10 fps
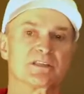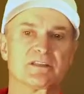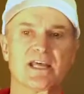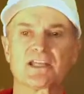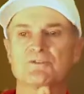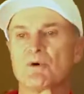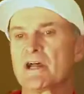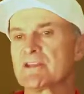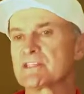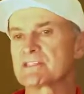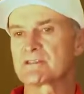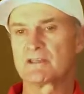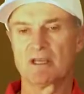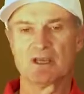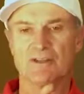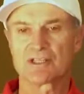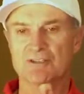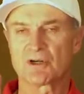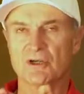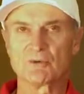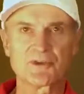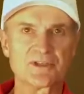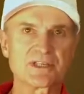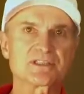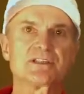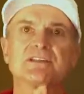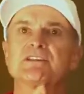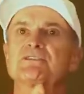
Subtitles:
and that's why they struggle with distance, they